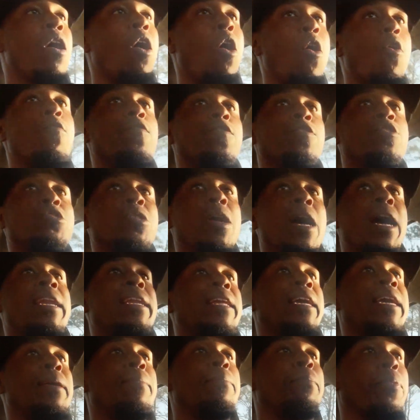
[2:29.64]
over trying
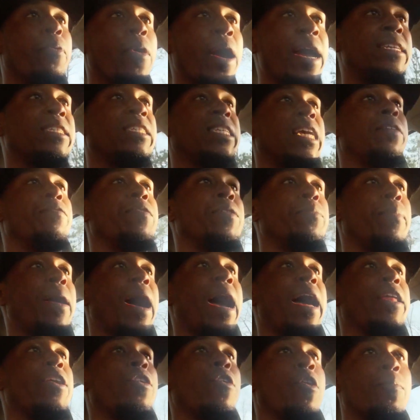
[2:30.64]
to impress
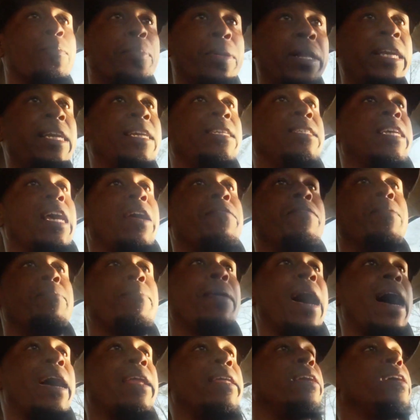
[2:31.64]
everybody or please
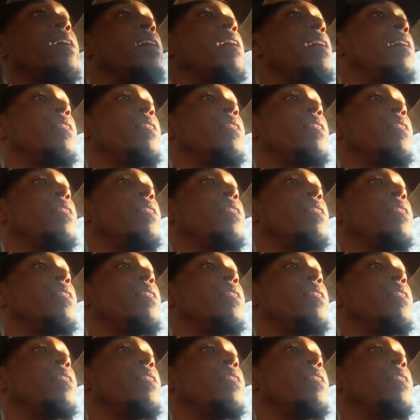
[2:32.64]
everybody.